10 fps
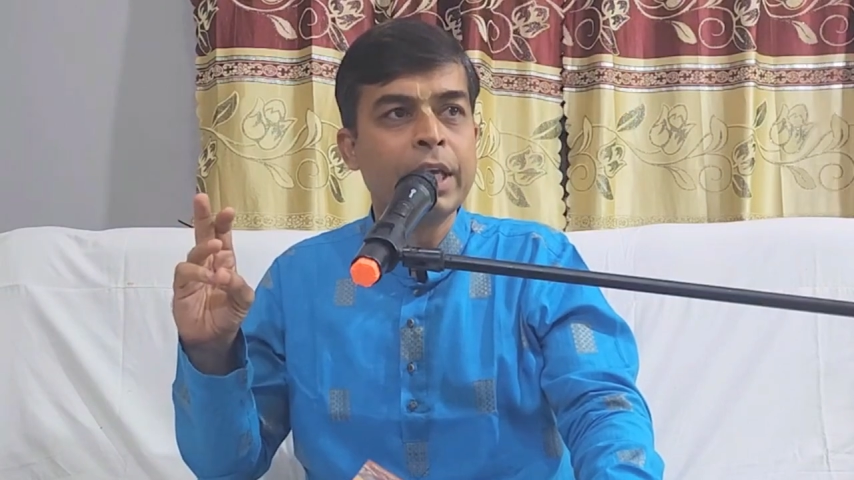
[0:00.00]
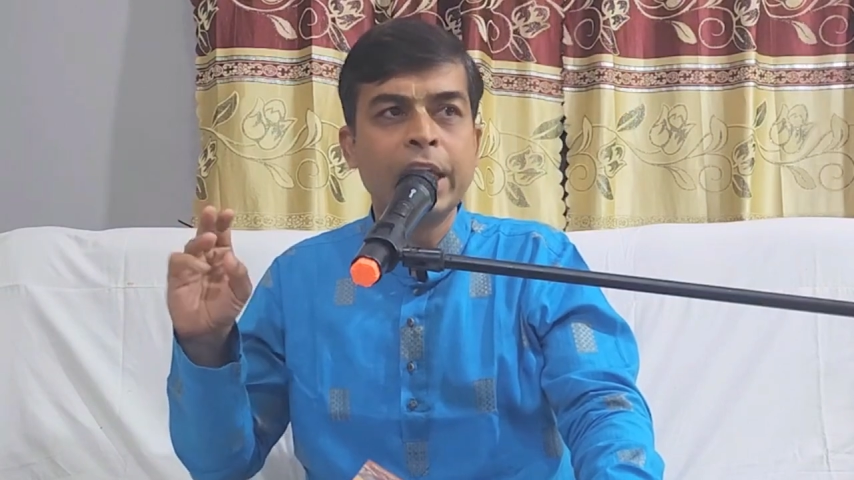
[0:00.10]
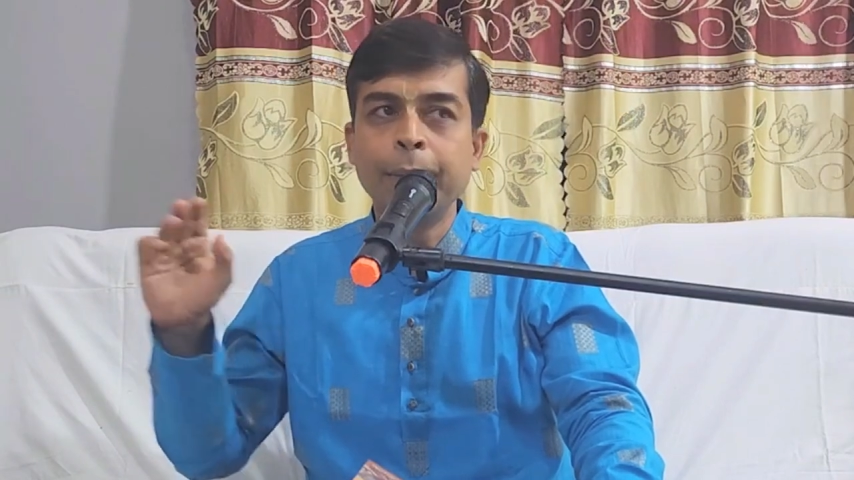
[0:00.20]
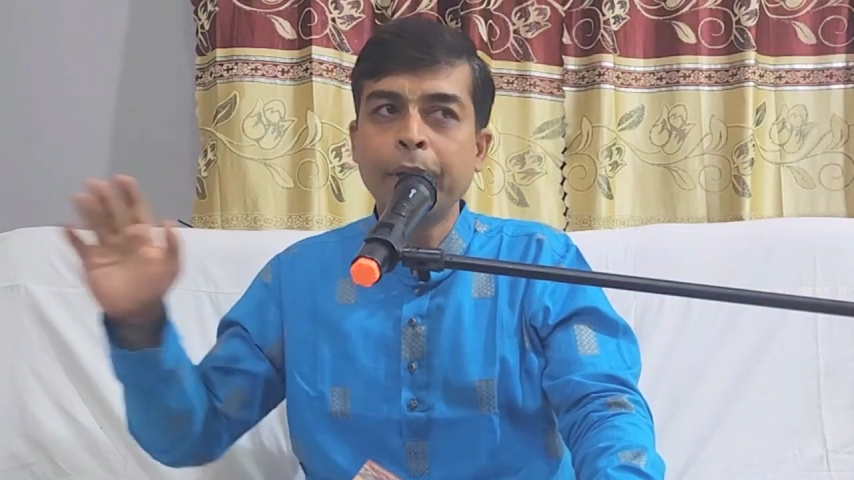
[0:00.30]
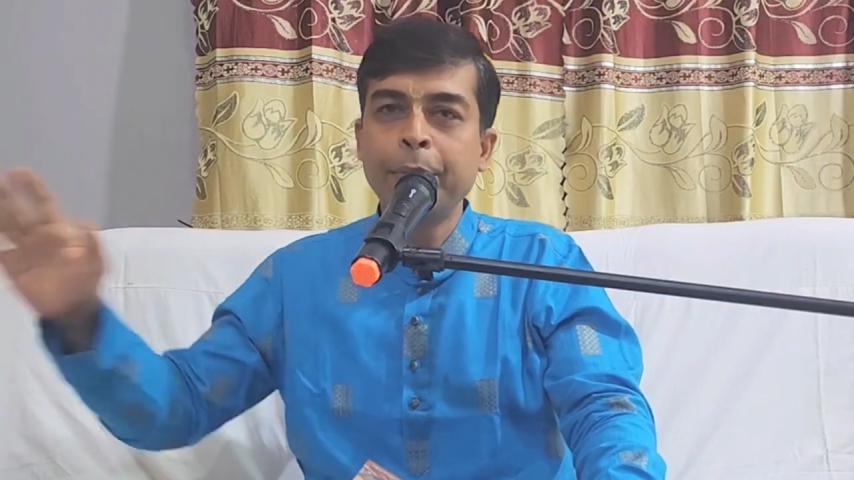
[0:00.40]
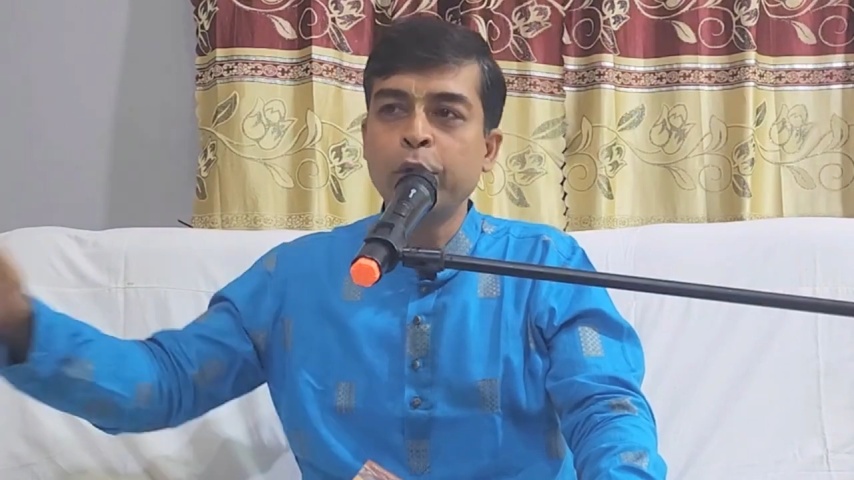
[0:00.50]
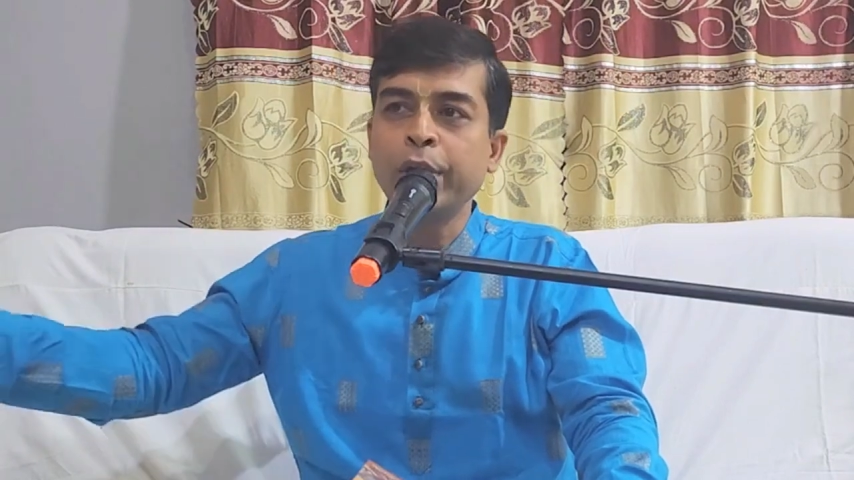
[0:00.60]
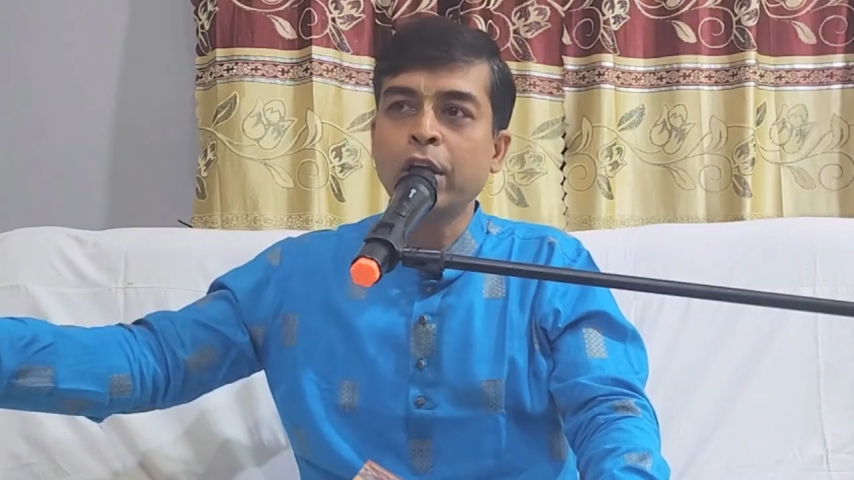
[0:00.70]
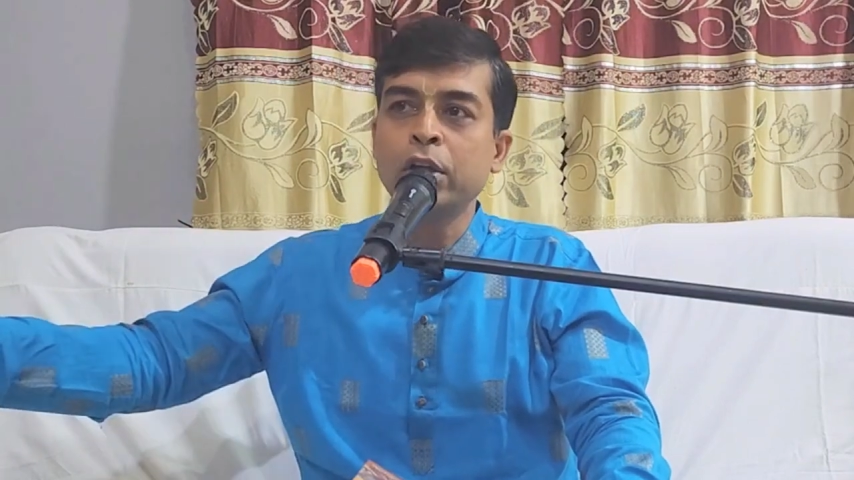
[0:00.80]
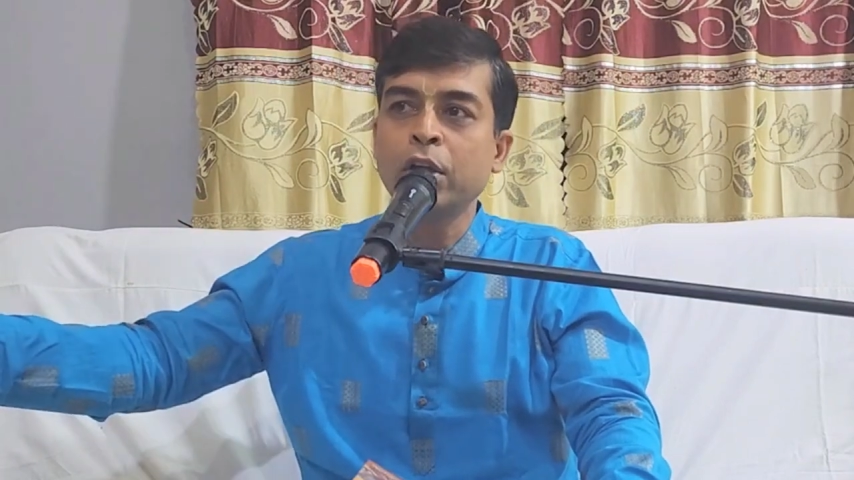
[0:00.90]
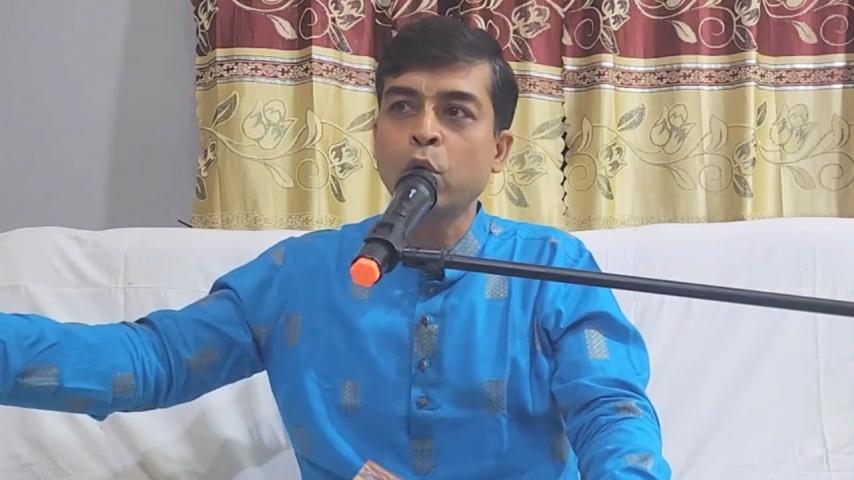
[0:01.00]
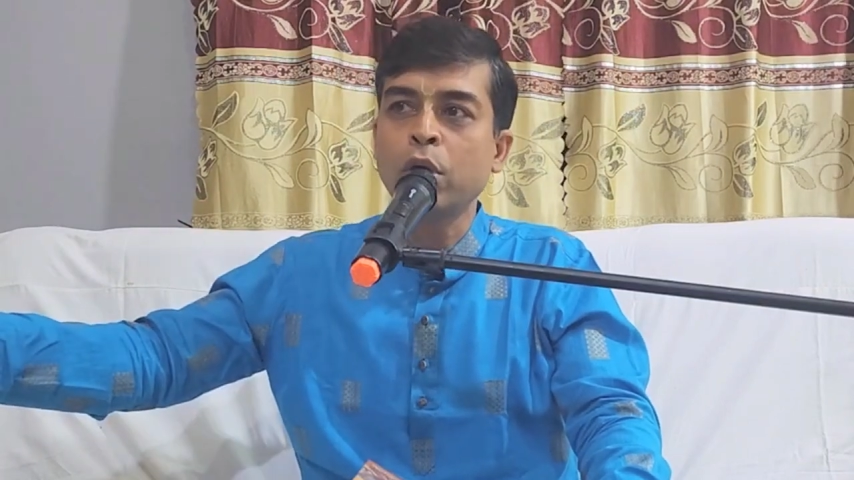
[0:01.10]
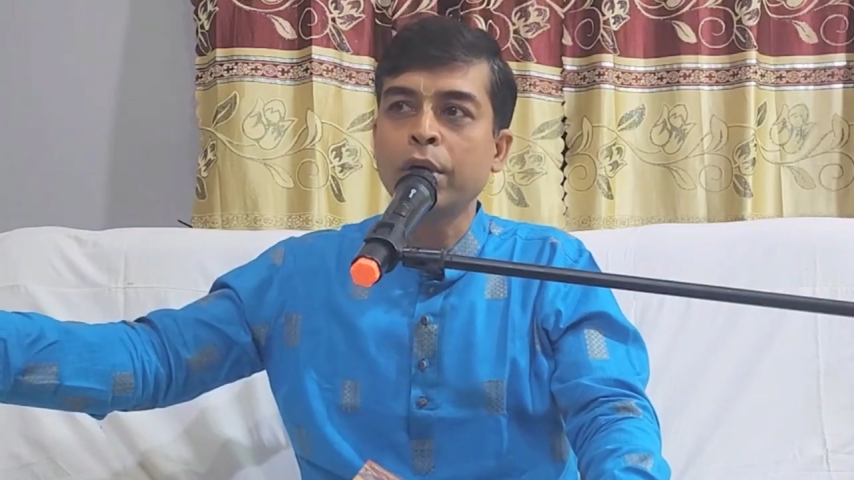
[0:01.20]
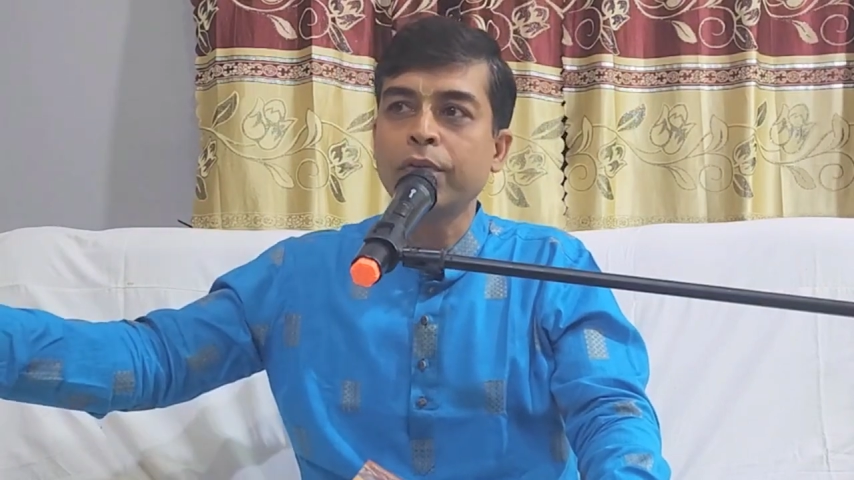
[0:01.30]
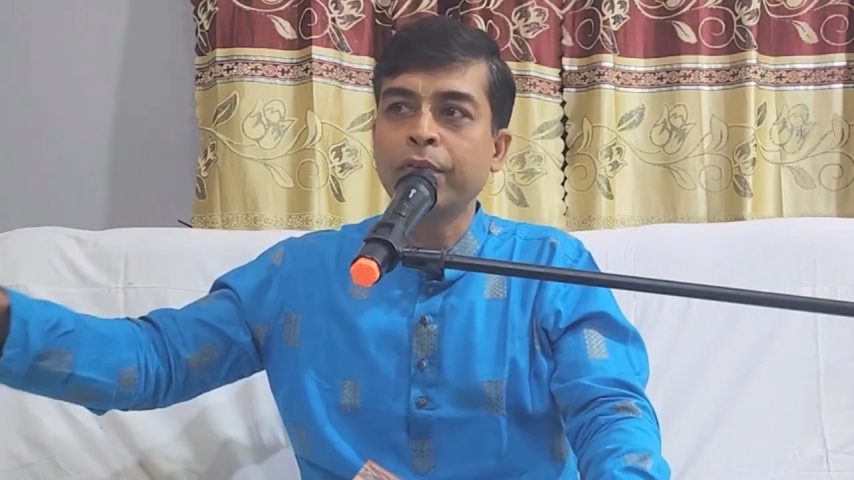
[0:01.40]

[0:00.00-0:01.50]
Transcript: He may be doing on the road,